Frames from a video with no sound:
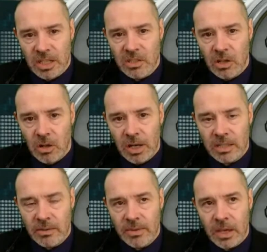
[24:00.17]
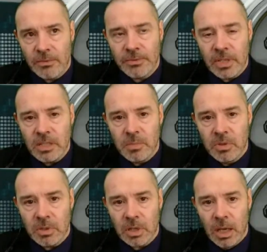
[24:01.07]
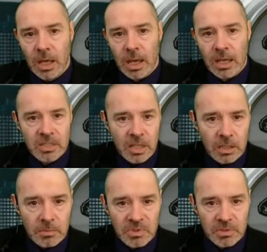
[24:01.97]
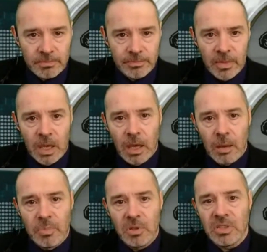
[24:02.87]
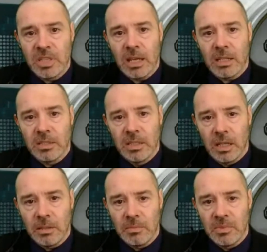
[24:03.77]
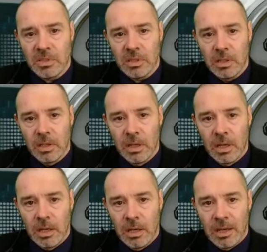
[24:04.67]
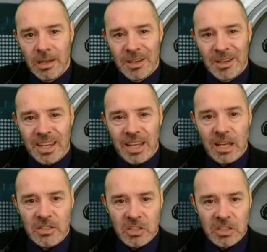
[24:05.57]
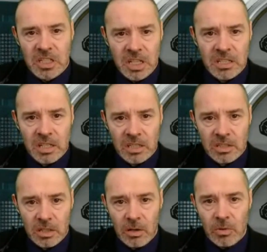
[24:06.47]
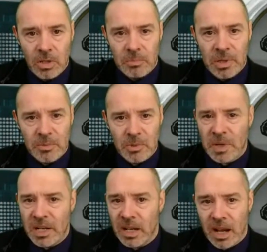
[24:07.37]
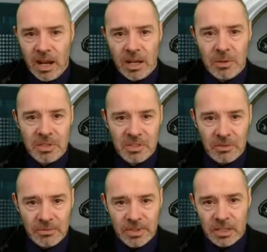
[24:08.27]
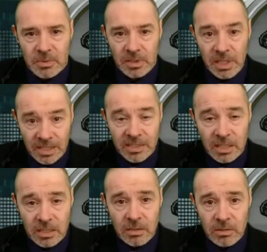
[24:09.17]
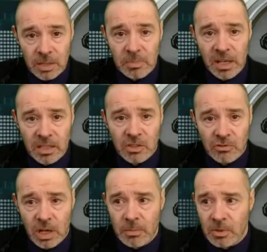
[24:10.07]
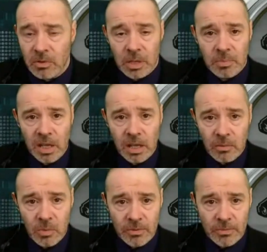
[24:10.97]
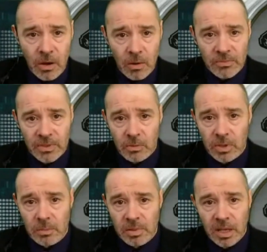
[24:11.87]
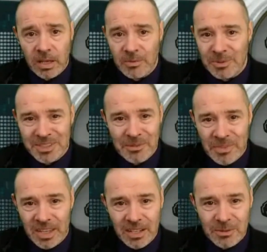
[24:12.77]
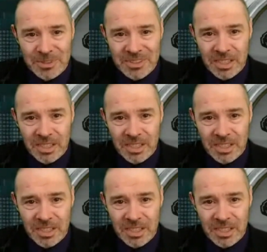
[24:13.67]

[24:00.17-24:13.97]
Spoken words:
a lot less of that. Facebook has games, and because it has games, it has the statistics that, oh look, people spend hours on Facebook. Yes, they do. They're playing Scrabble, they're playing with Farmville, they're playing with something else,